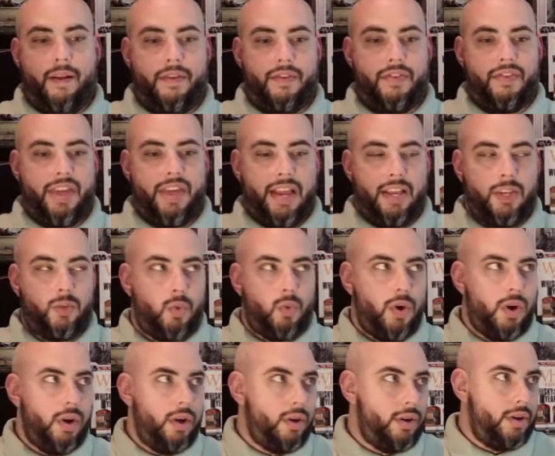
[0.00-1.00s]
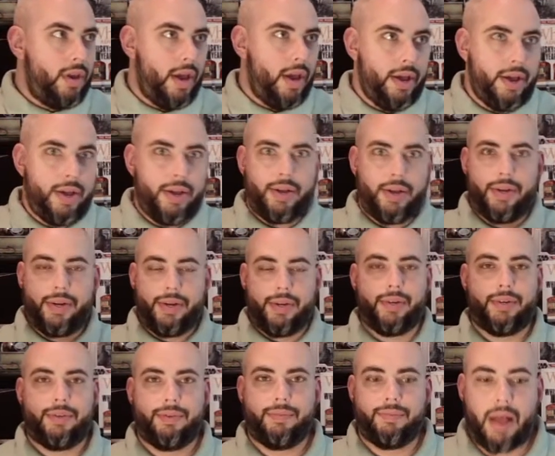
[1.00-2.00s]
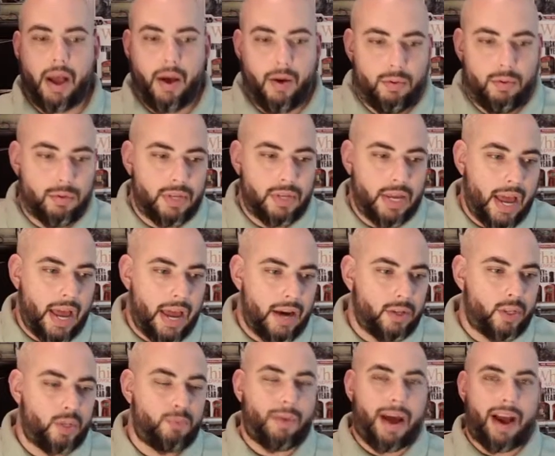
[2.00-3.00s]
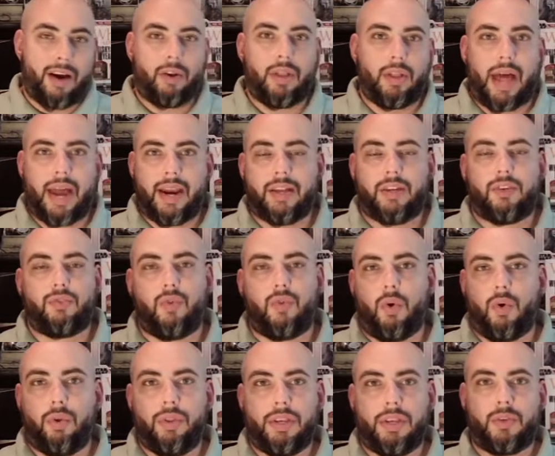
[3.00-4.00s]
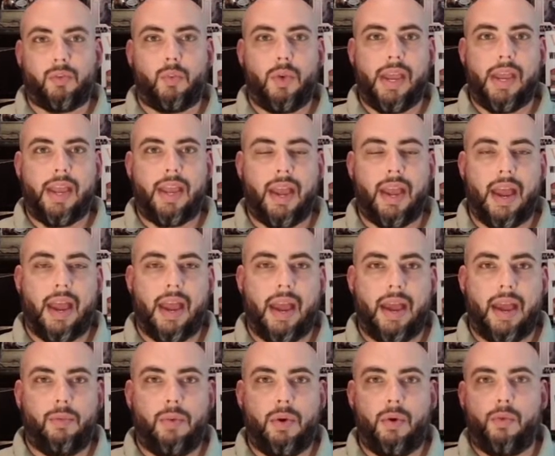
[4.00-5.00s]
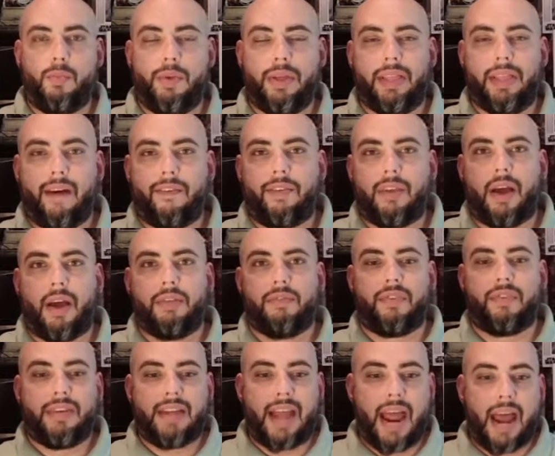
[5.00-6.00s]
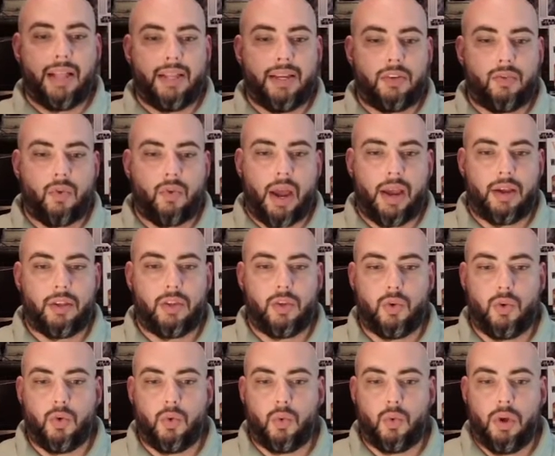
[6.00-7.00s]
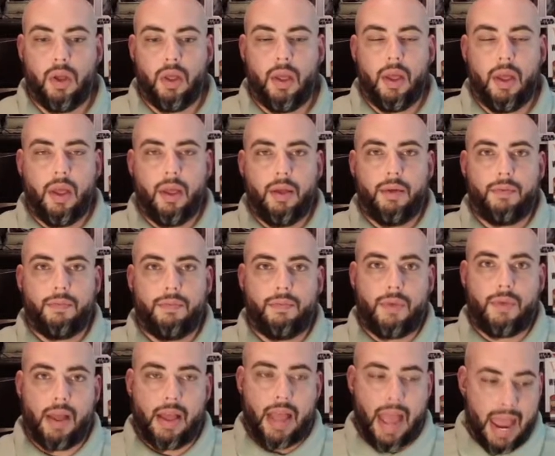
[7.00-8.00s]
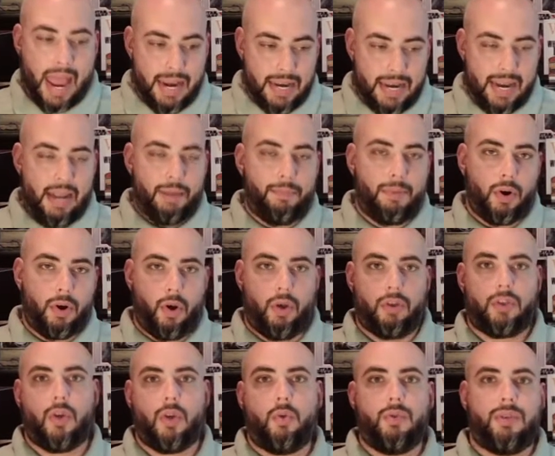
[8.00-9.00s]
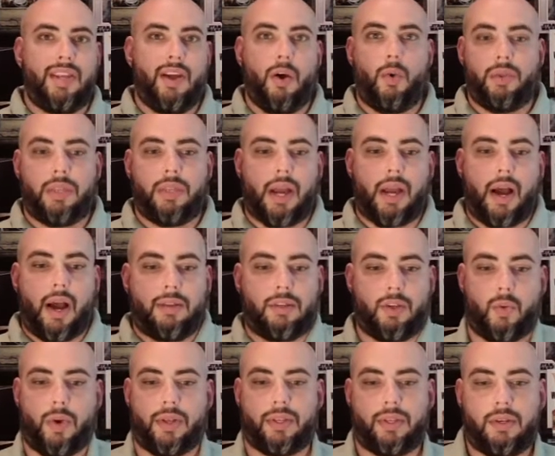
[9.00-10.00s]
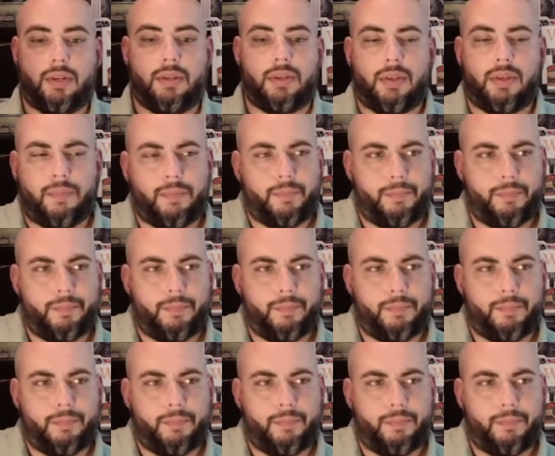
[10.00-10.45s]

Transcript: things would almost like kind of spiral out of control this week and we would be left on the finale trying to end it, but also deal with the consequences.